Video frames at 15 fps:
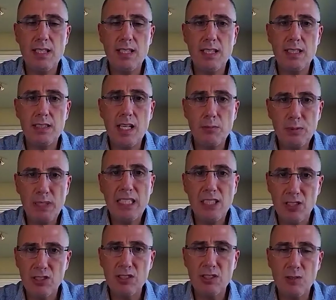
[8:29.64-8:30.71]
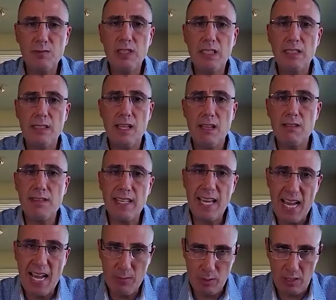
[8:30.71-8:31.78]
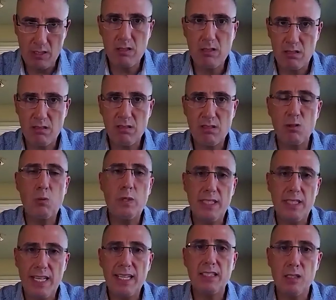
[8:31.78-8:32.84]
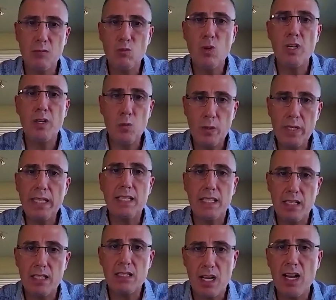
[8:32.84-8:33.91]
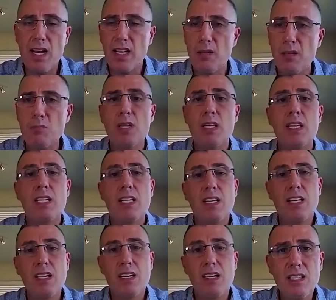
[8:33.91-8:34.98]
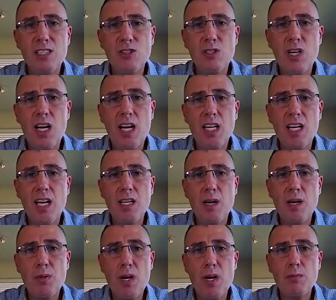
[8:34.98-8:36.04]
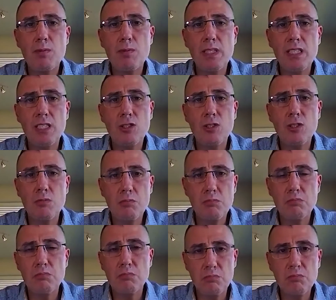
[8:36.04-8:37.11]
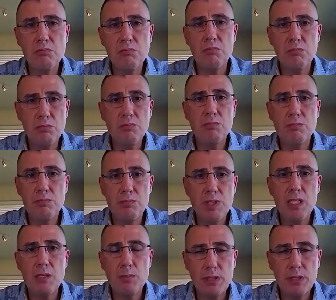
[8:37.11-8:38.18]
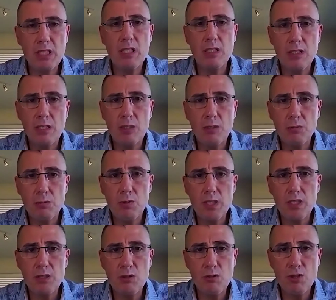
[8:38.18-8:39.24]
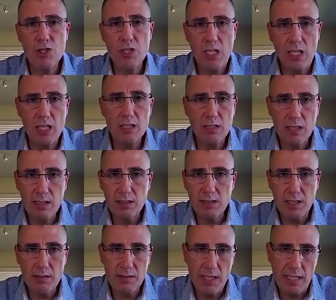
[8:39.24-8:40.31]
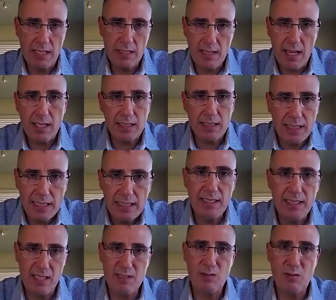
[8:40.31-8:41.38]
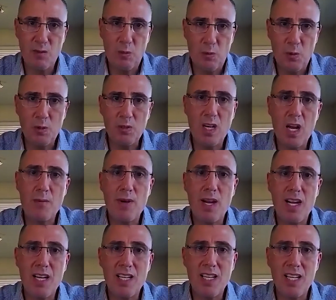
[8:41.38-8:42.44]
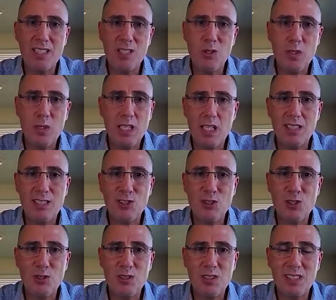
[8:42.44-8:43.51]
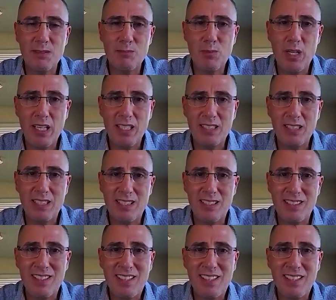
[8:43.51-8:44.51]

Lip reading: adaptation of these healthy habits. So we take them 1 week at a time. I probably, not particularly wanted to share the exact details of the program. I don't want to, break the